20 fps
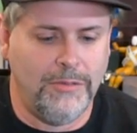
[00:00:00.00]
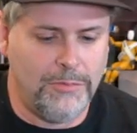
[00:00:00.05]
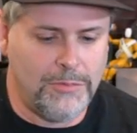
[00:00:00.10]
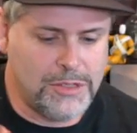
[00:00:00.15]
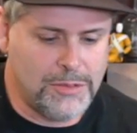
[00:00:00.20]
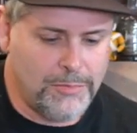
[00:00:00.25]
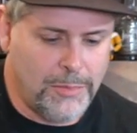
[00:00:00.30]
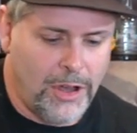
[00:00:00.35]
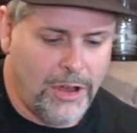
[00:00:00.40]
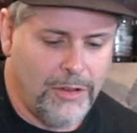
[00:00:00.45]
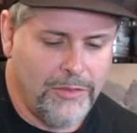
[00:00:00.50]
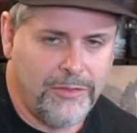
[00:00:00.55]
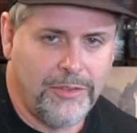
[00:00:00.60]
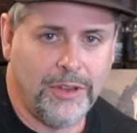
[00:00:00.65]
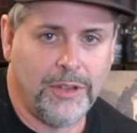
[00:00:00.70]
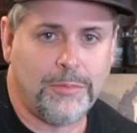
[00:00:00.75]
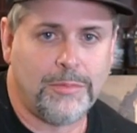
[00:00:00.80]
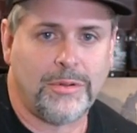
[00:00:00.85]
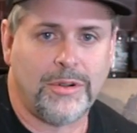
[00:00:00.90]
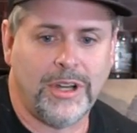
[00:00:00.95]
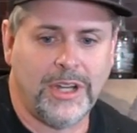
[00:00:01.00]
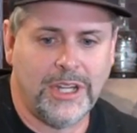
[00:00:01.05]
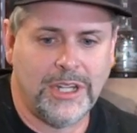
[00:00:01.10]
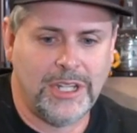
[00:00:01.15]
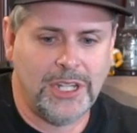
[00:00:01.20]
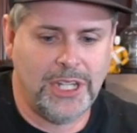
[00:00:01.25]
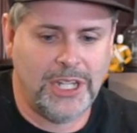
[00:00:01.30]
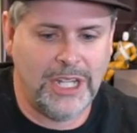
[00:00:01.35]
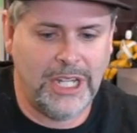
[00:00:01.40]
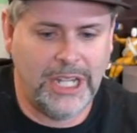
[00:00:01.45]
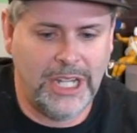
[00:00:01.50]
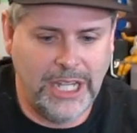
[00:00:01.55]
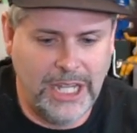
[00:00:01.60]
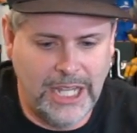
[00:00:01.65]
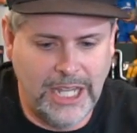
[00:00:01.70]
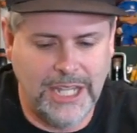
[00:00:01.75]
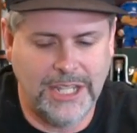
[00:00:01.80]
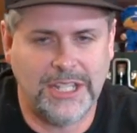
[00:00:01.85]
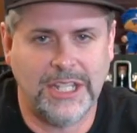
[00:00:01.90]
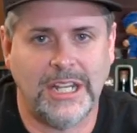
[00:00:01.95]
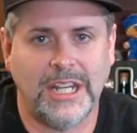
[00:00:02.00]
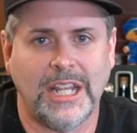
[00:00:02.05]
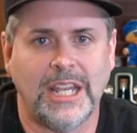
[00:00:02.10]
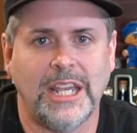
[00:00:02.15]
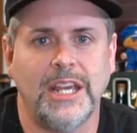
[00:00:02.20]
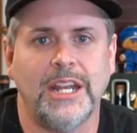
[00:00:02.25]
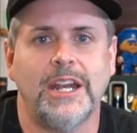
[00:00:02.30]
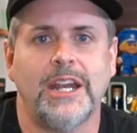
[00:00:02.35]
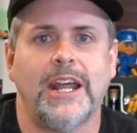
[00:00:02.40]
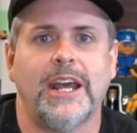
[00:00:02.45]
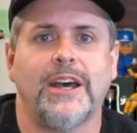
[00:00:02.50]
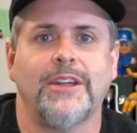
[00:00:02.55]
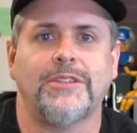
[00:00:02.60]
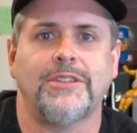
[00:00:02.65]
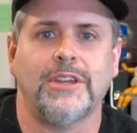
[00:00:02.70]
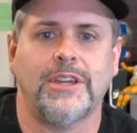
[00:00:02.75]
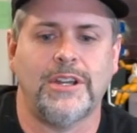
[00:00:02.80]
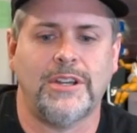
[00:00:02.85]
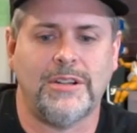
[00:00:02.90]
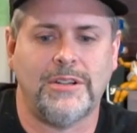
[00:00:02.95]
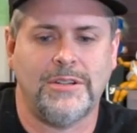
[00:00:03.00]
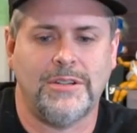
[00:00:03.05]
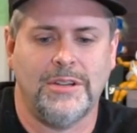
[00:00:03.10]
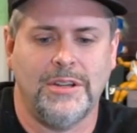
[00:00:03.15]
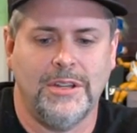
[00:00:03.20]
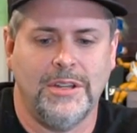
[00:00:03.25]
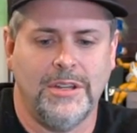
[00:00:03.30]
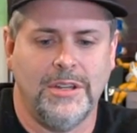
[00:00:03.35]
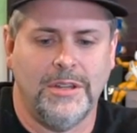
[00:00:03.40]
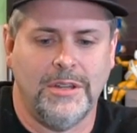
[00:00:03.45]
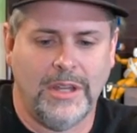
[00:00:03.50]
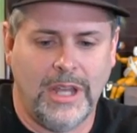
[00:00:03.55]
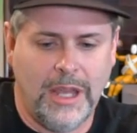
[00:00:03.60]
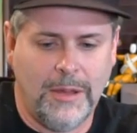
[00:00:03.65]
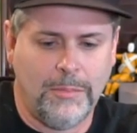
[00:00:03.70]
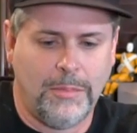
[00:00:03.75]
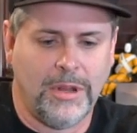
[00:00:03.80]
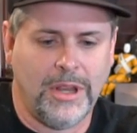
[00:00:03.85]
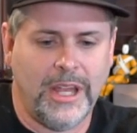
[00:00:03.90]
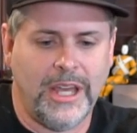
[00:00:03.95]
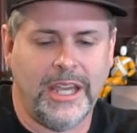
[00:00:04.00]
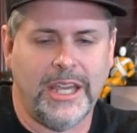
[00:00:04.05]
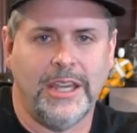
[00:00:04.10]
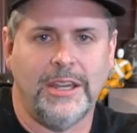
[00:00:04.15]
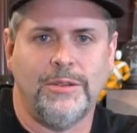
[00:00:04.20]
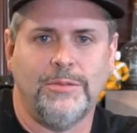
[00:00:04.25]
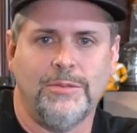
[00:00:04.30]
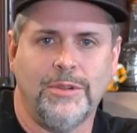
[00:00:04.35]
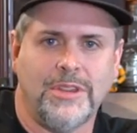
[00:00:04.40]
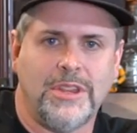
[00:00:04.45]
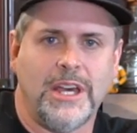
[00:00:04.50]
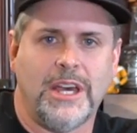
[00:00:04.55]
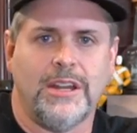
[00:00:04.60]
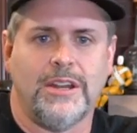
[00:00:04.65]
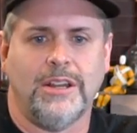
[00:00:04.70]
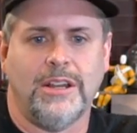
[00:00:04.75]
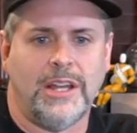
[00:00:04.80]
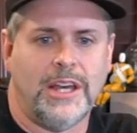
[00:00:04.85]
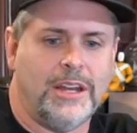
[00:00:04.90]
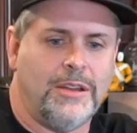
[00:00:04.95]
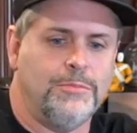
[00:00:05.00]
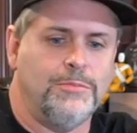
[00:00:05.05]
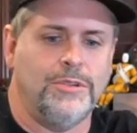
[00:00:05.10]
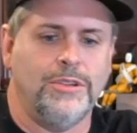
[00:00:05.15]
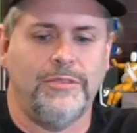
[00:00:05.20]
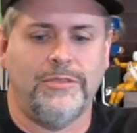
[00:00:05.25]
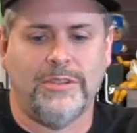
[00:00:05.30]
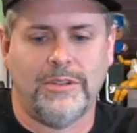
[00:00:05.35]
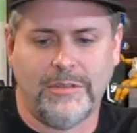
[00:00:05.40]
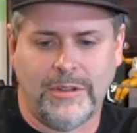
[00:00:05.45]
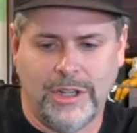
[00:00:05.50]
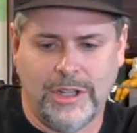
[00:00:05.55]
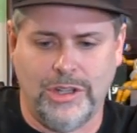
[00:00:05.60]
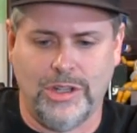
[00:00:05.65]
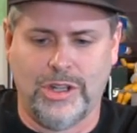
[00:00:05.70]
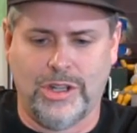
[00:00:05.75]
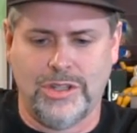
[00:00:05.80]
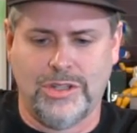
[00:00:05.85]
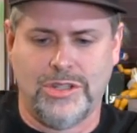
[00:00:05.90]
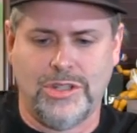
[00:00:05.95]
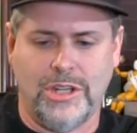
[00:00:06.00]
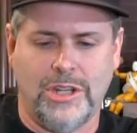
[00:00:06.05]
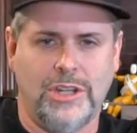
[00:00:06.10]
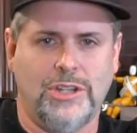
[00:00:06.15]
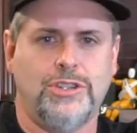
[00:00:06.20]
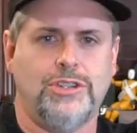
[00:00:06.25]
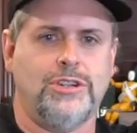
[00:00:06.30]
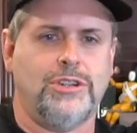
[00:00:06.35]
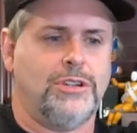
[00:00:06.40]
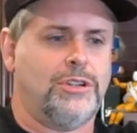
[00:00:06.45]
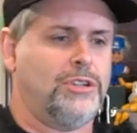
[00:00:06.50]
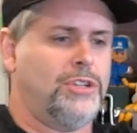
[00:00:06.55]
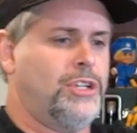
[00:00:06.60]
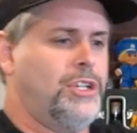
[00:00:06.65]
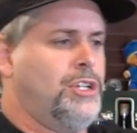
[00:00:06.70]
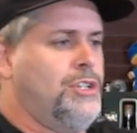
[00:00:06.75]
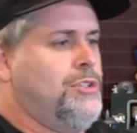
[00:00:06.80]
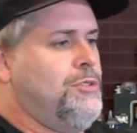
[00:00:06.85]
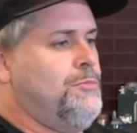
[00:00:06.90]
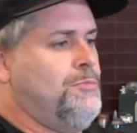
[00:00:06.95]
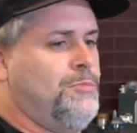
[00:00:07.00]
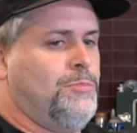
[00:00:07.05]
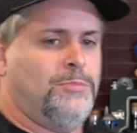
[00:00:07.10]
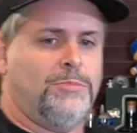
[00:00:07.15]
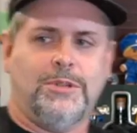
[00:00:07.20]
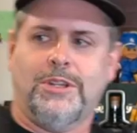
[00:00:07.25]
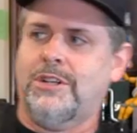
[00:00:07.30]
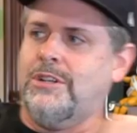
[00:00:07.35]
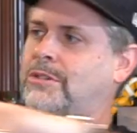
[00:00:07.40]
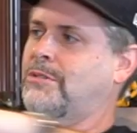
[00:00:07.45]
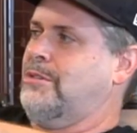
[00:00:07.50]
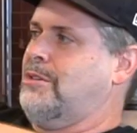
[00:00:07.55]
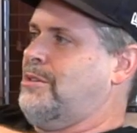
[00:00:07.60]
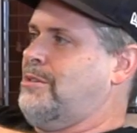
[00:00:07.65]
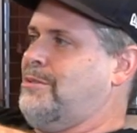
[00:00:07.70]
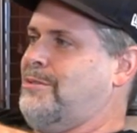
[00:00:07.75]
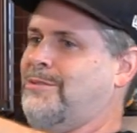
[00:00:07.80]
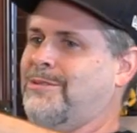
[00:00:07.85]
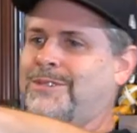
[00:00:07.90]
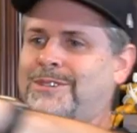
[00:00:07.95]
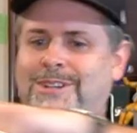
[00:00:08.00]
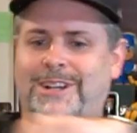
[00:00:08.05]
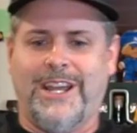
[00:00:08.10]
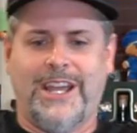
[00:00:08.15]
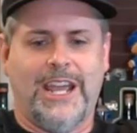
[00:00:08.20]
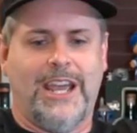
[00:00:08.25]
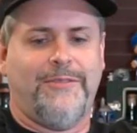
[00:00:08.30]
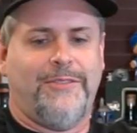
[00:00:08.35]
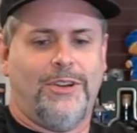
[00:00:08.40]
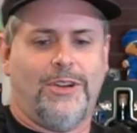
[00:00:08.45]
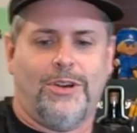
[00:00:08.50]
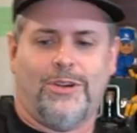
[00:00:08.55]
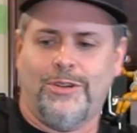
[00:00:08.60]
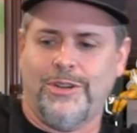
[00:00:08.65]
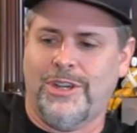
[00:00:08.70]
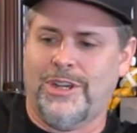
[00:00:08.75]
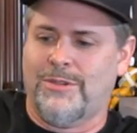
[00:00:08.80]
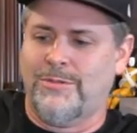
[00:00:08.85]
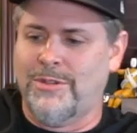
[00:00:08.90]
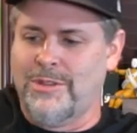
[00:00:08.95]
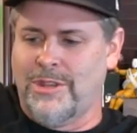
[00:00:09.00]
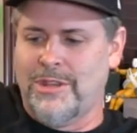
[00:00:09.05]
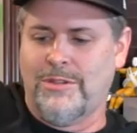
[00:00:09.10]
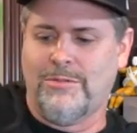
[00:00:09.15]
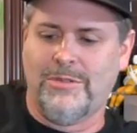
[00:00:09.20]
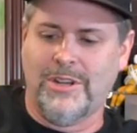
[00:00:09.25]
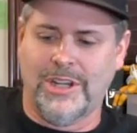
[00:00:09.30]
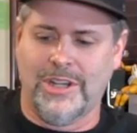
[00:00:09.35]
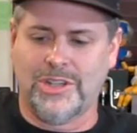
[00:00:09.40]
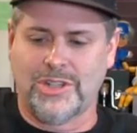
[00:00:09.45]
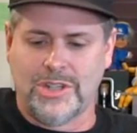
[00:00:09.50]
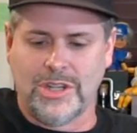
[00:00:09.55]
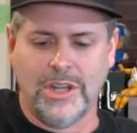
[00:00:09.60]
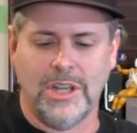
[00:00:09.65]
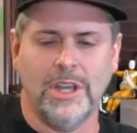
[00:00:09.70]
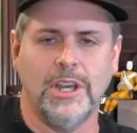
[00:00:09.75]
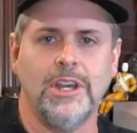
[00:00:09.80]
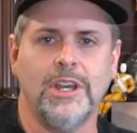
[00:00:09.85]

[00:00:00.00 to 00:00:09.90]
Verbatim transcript: Small footprint, easy to get it out there and play it without a lot of moving around. You can sit at your kingdom, you know, and I have it all here within reach.